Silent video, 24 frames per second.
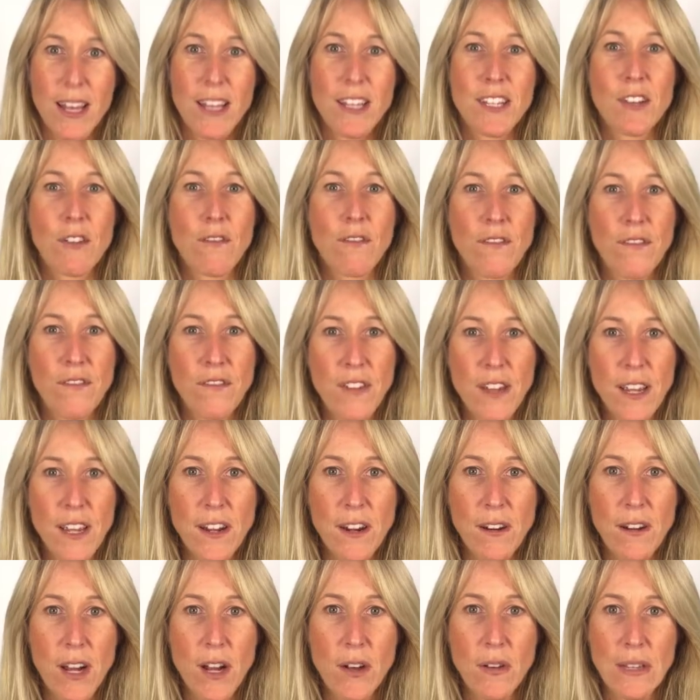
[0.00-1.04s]
So
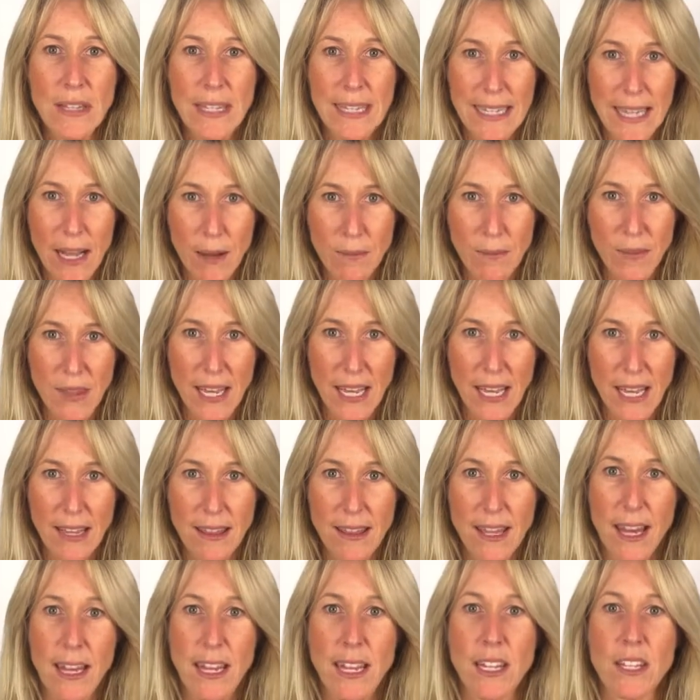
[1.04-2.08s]
figure out something
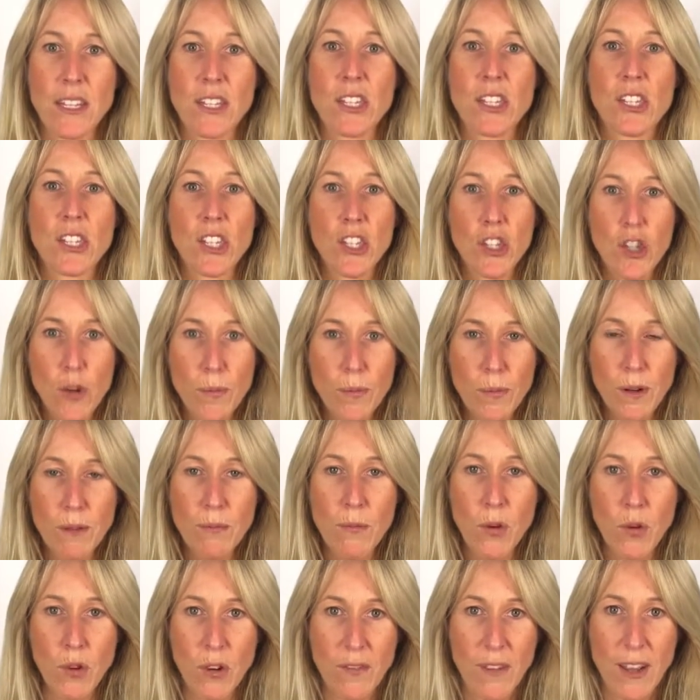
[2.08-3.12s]
that is super
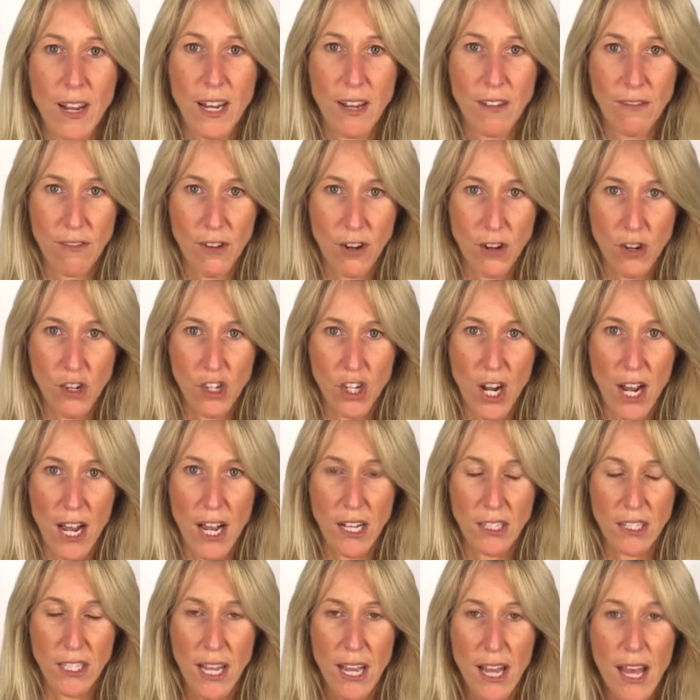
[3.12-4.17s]
motivating for your
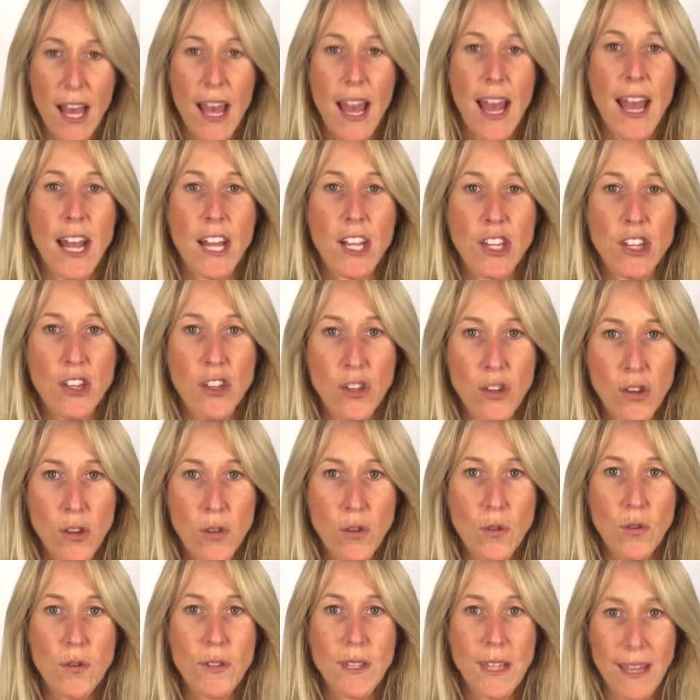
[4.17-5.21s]
child and
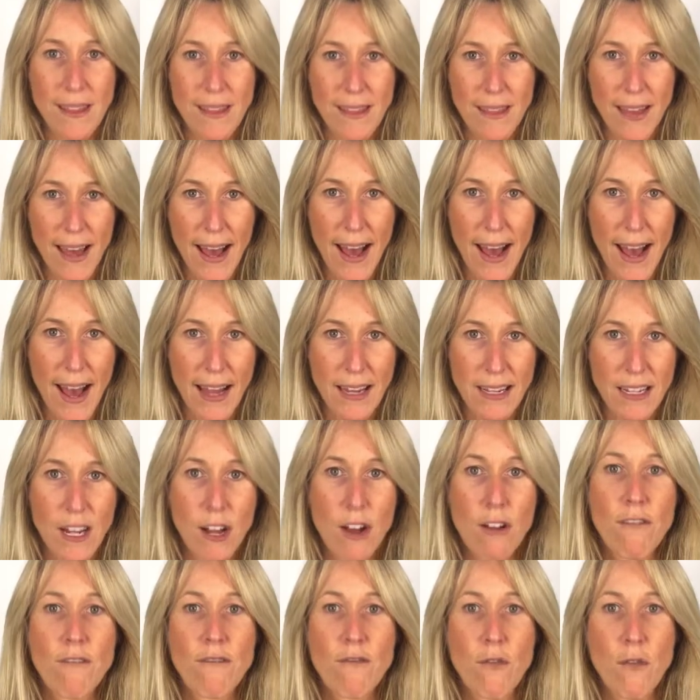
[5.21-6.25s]
use that
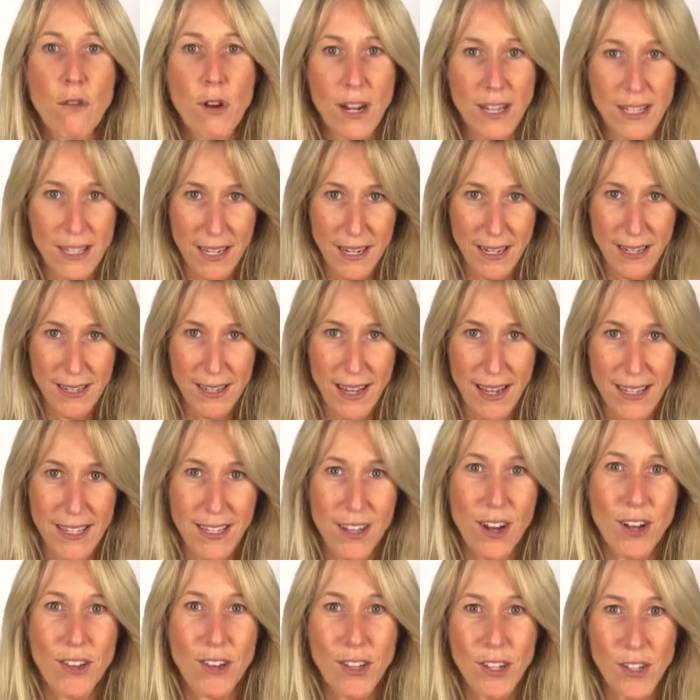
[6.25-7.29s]
for a
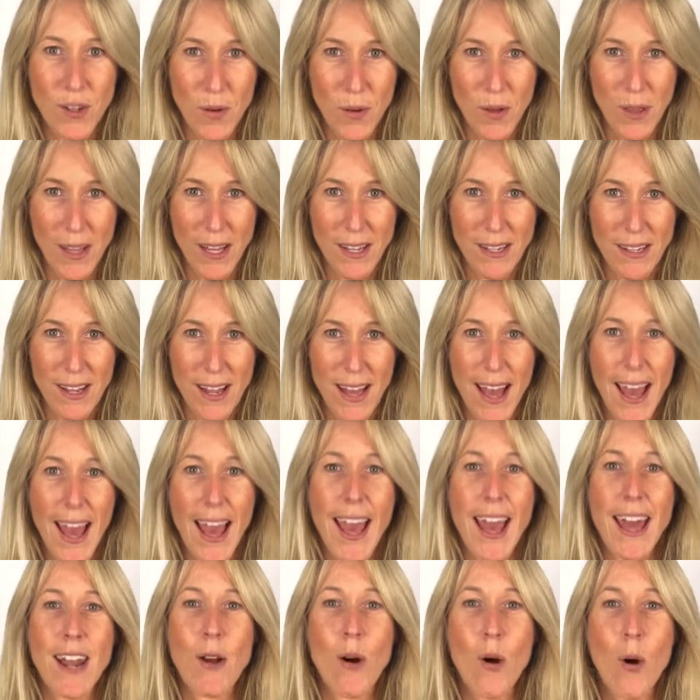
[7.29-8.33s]
success on the toilet,
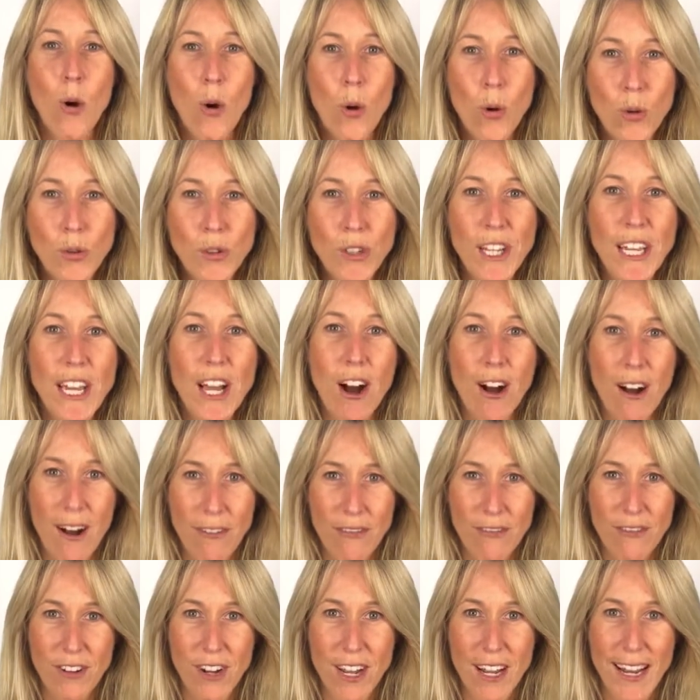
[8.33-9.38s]
and only
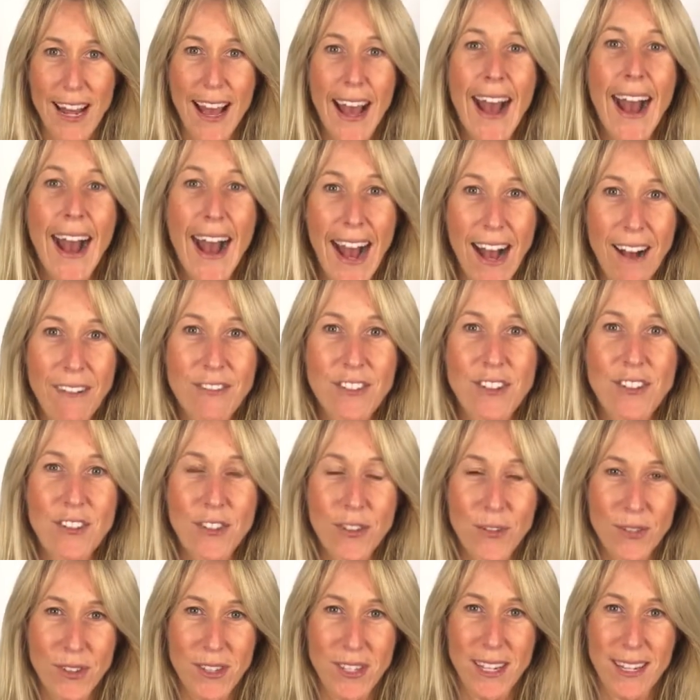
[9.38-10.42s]
offer it after
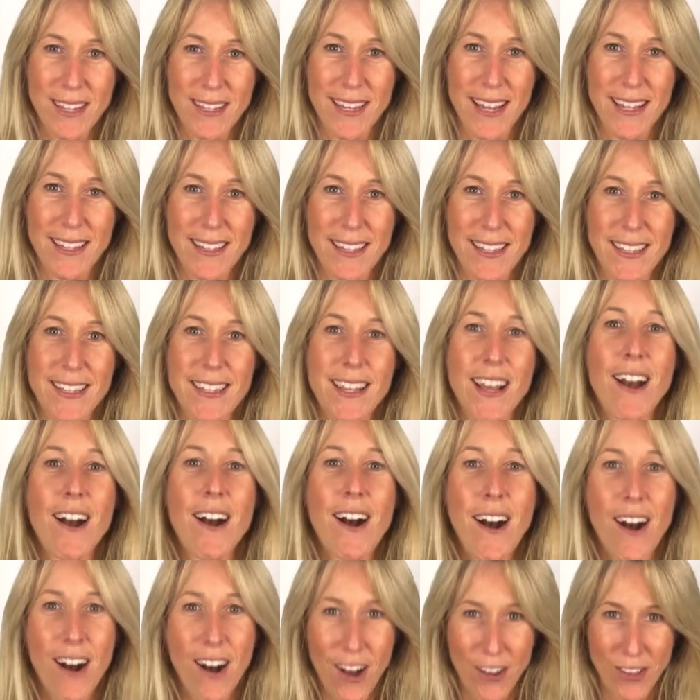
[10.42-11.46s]
those successes
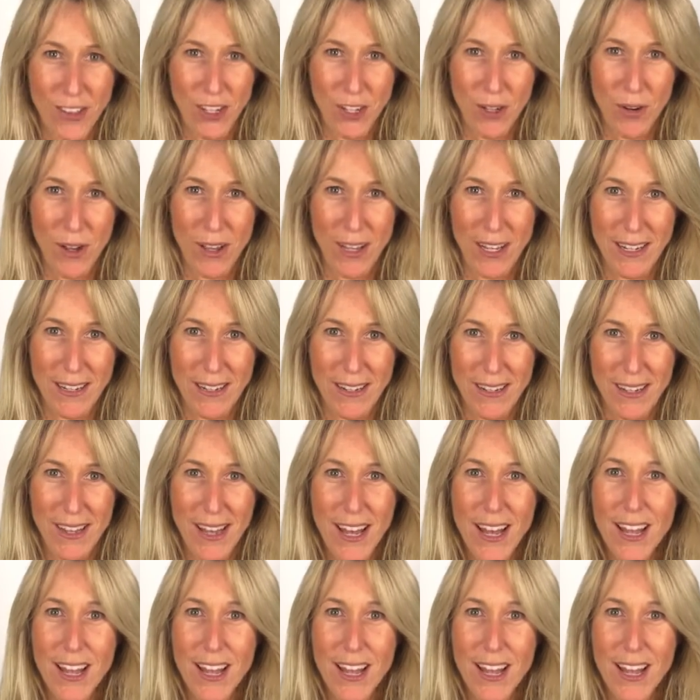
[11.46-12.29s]
on the toilet.